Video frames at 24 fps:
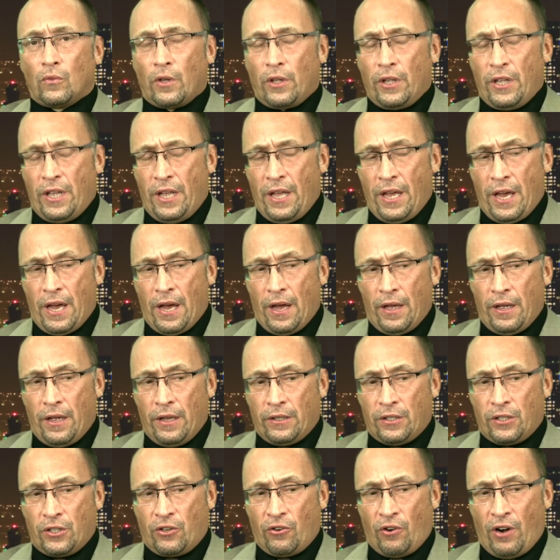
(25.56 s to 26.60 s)
Yeah,
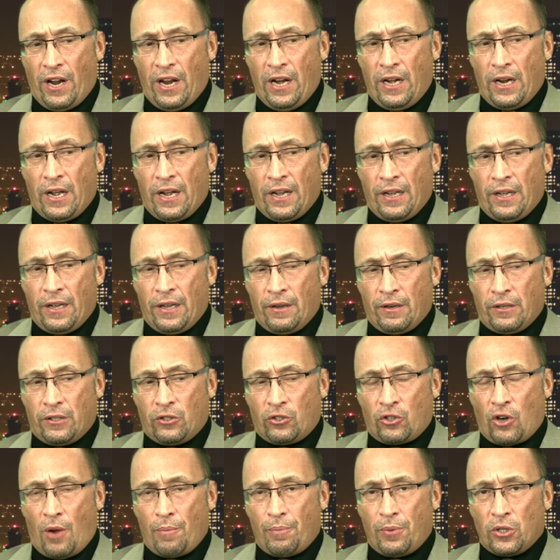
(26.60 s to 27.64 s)
it's great.
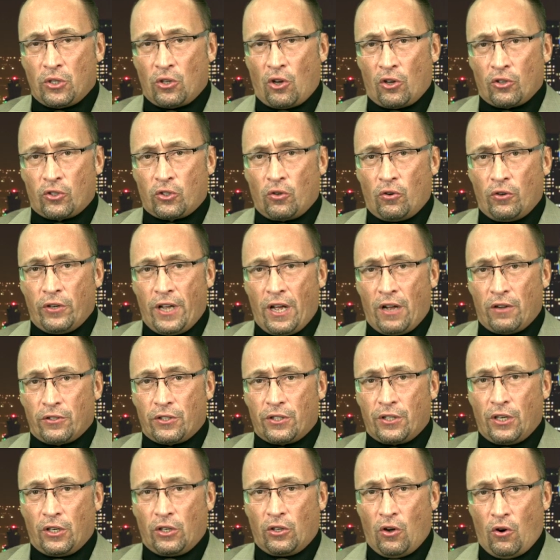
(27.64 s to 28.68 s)
Trump has also
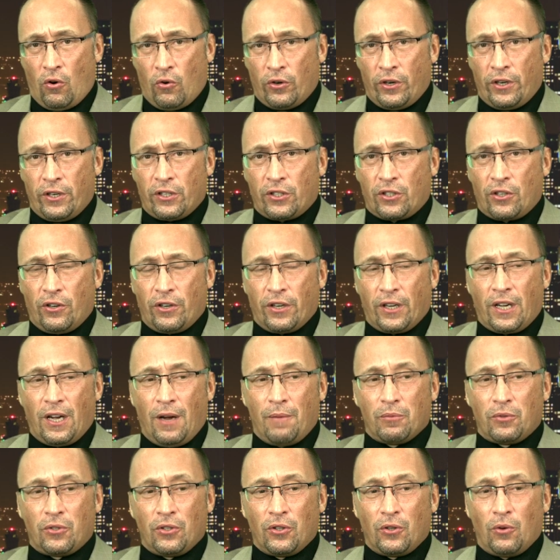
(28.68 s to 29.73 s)
announced that Conan is going to
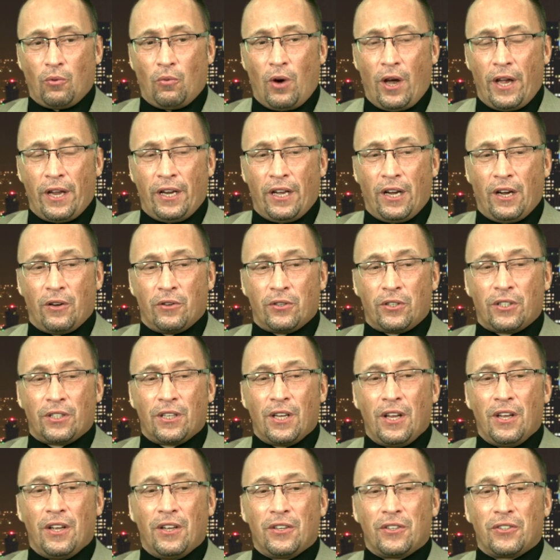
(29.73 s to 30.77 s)
come to the White House,
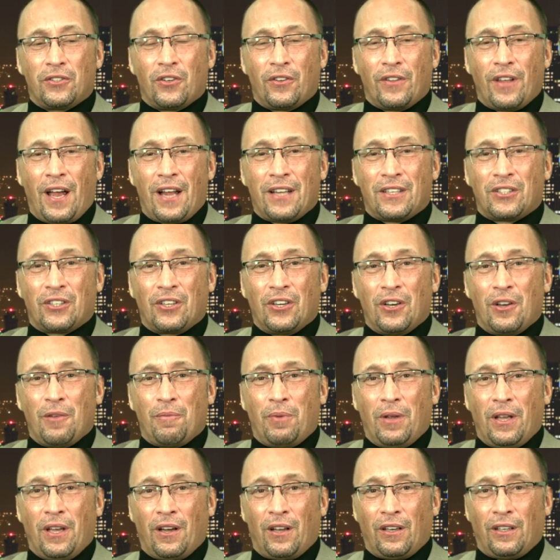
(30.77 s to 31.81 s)
so that's going to
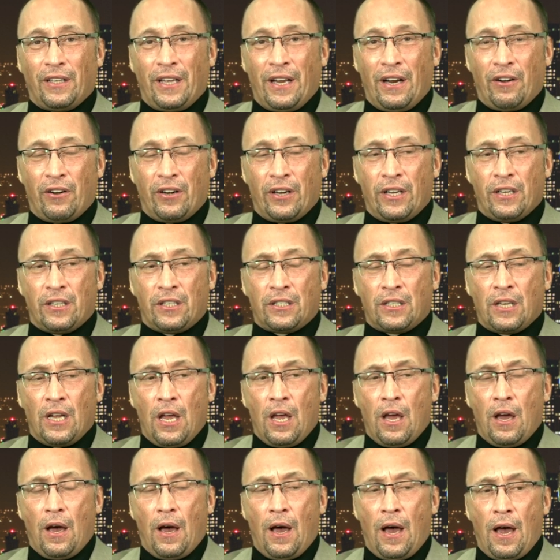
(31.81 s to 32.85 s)
be hilarious.
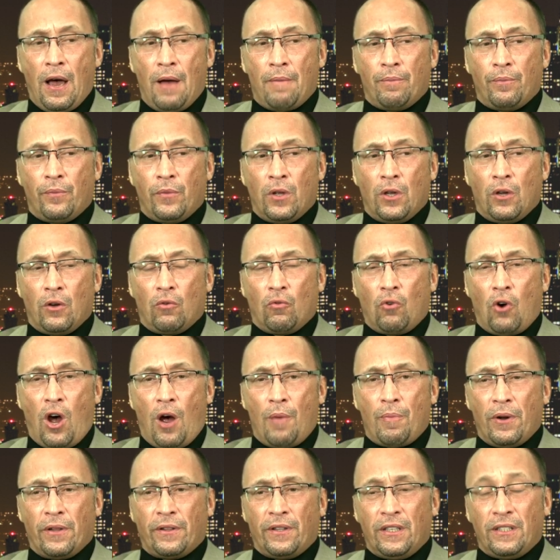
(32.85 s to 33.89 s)

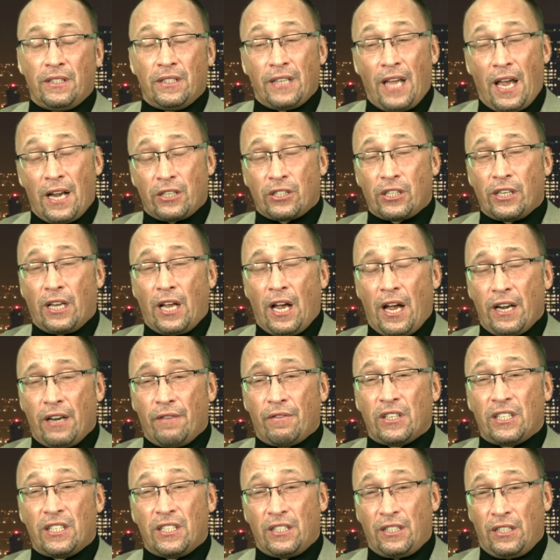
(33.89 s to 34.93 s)
Robert, this is actually kind
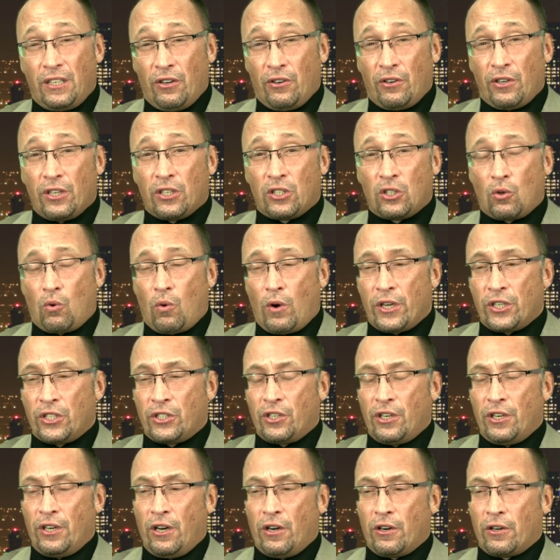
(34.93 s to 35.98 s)
of a serious
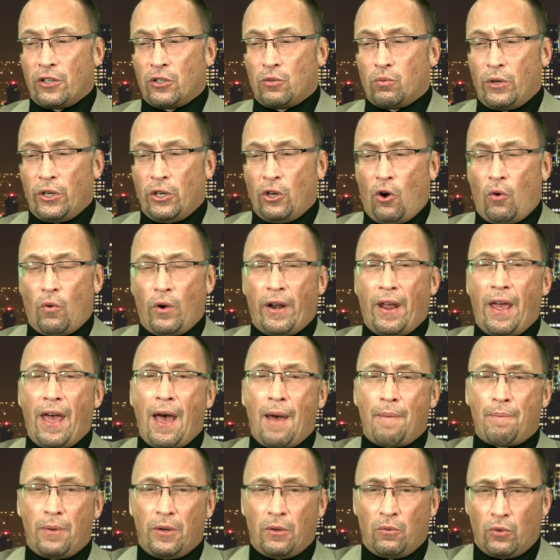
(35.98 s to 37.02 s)
question here, because we know what
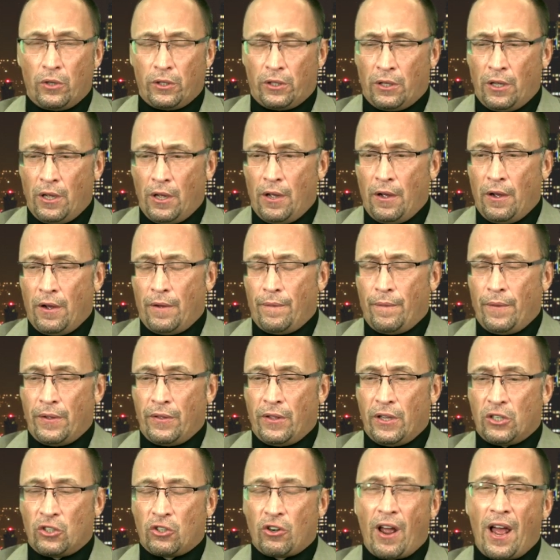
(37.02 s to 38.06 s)
happened with
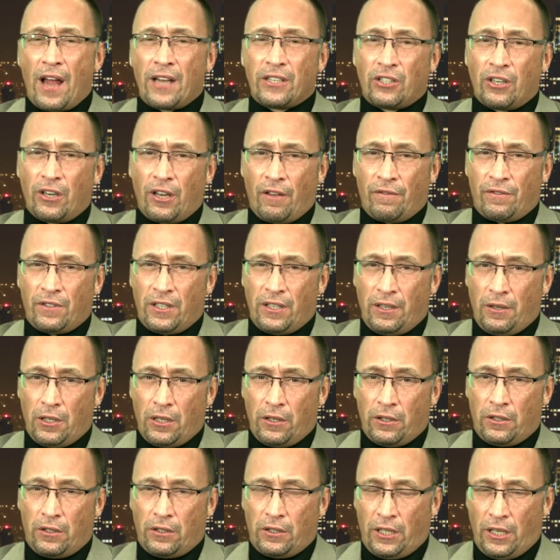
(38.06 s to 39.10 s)
the tragedy of
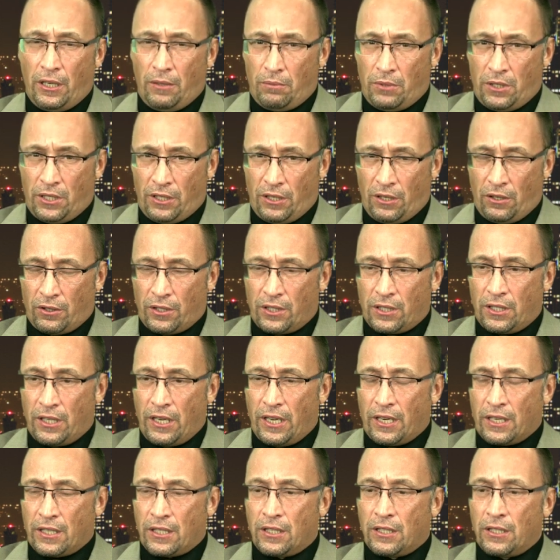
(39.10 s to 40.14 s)
Team SEAL
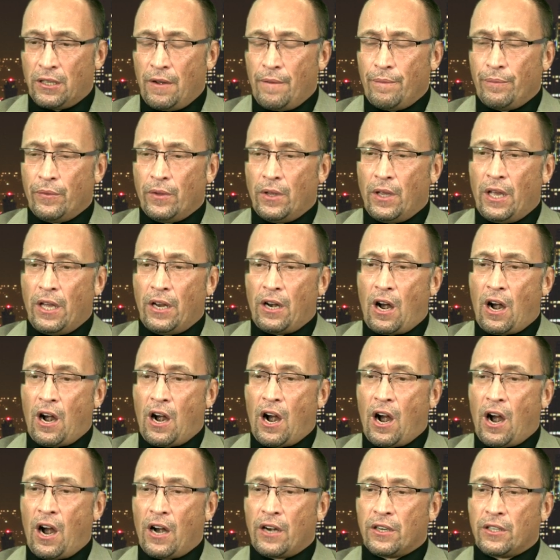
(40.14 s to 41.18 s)
6, and our
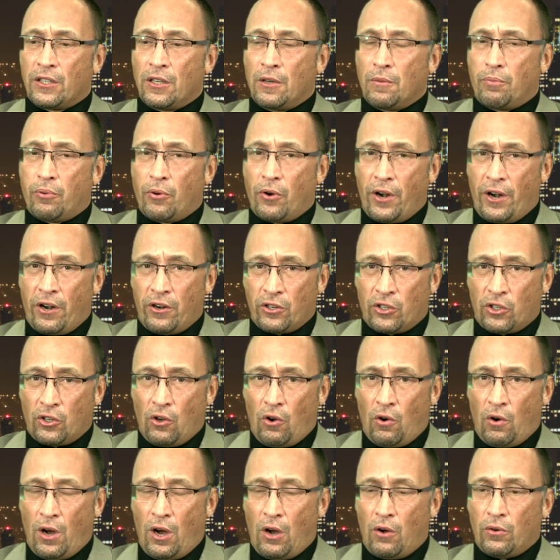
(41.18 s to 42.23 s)
hearts and prayers
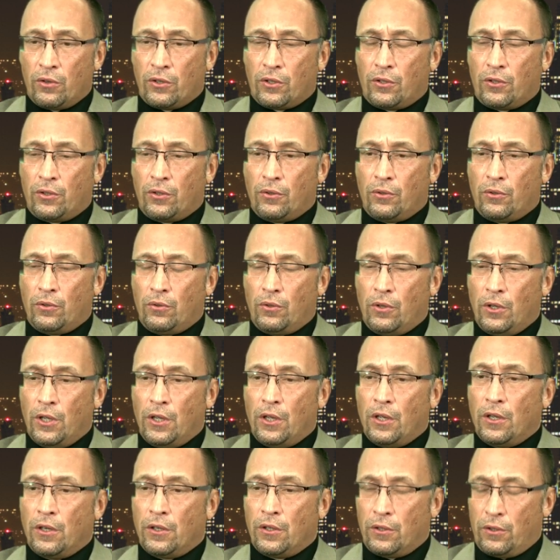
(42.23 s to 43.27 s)
go out to
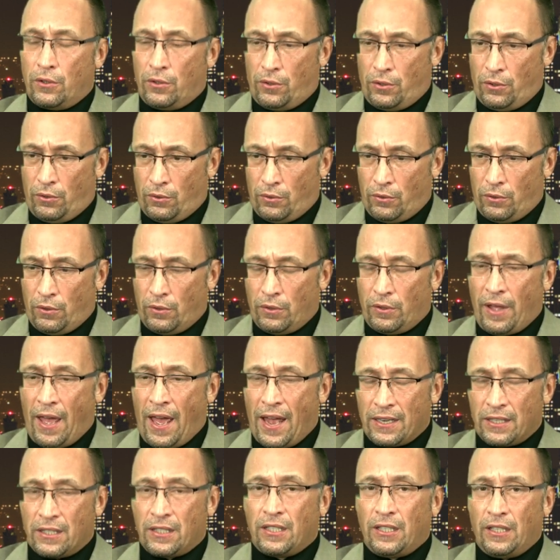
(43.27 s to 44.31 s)

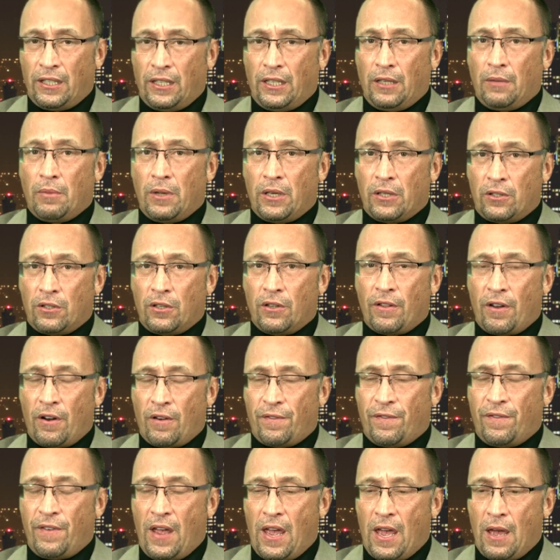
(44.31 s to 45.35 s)
that team and to their
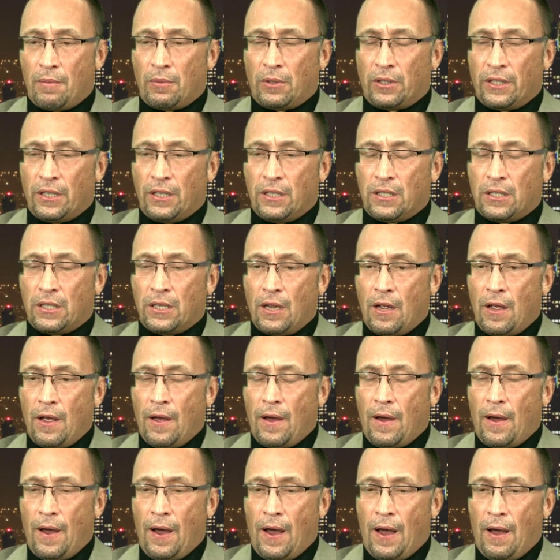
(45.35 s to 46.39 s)
families.
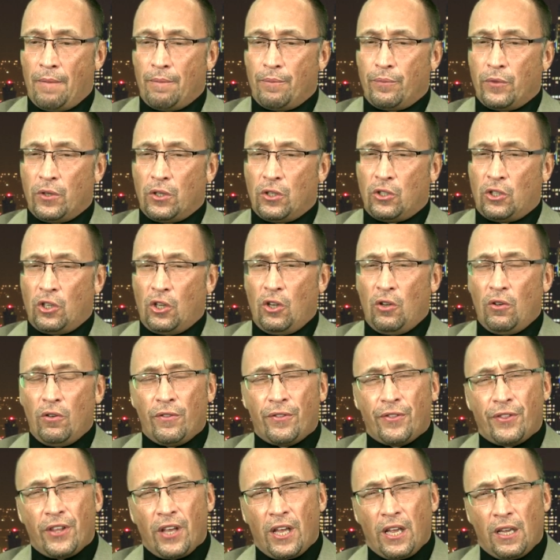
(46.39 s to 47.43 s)
Do you
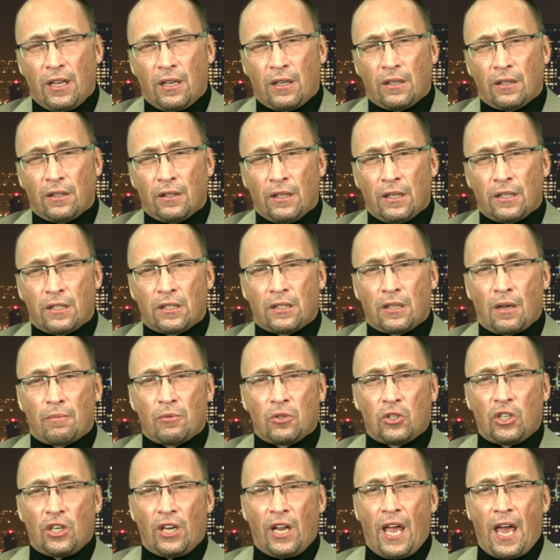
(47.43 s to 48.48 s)
think that some
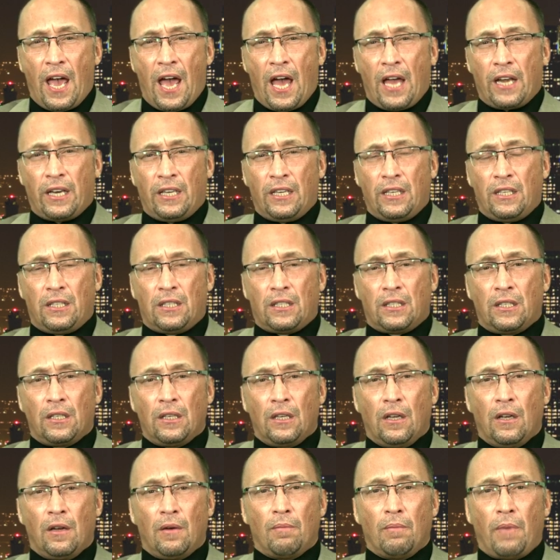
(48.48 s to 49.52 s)
jihadis
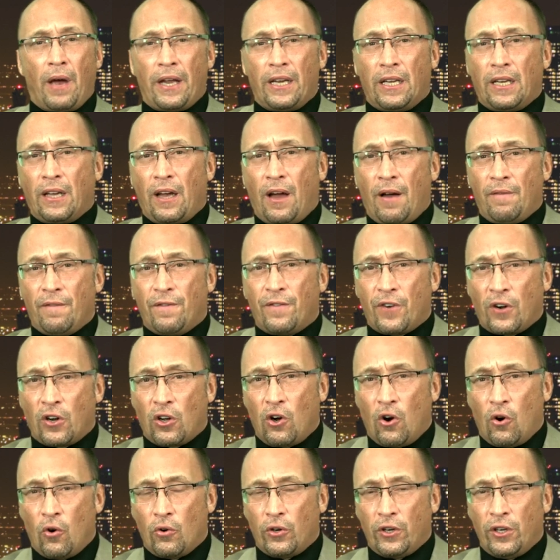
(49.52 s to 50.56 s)
might come for
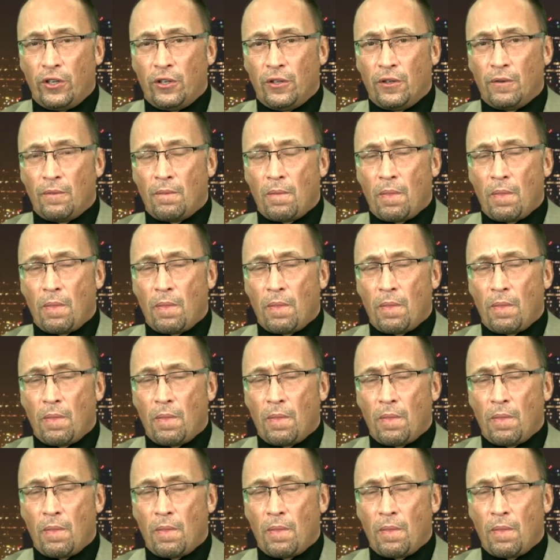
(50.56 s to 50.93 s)
Conan?